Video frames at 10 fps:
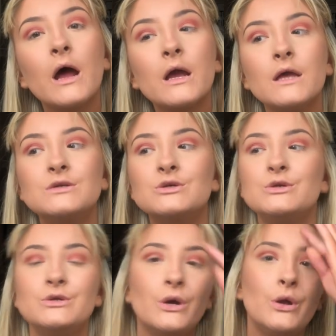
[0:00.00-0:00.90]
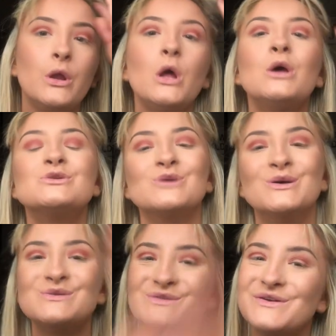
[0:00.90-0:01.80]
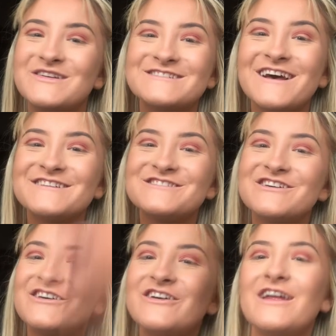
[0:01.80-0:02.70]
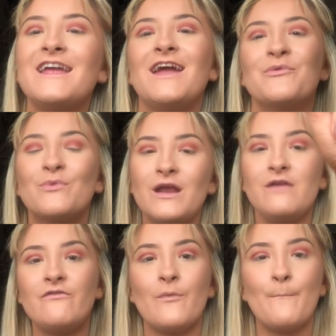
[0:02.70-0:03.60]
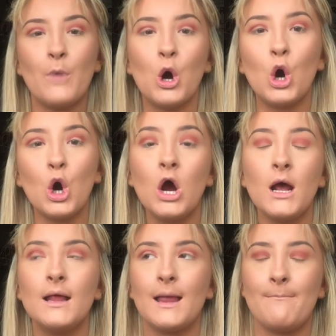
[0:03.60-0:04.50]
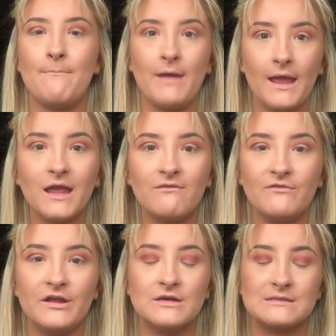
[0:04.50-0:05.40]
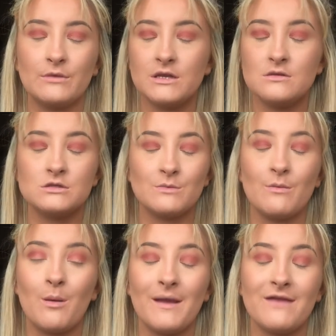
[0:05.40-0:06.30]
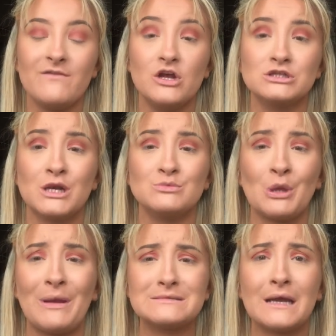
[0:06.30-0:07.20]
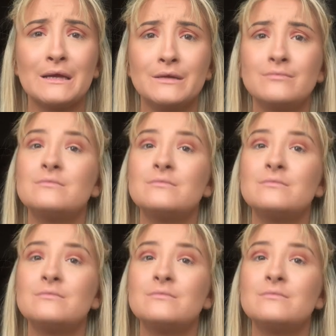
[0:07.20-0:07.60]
our kitchen done, so as soon as that's done, get ready for more like baking videos. I'm gonna do so many more baking videos and I'm so excited.